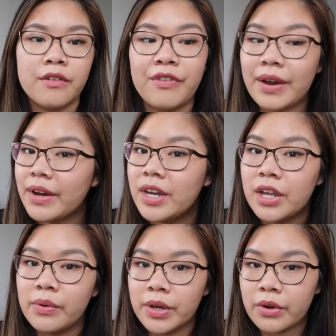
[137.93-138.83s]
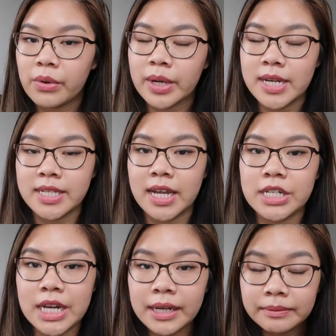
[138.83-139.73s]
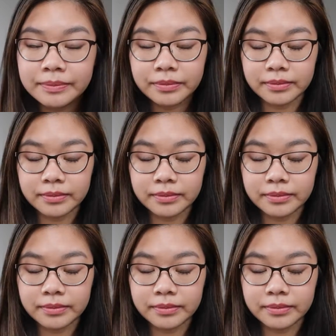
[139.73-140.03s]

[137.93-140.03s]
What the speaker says: very new in your organization.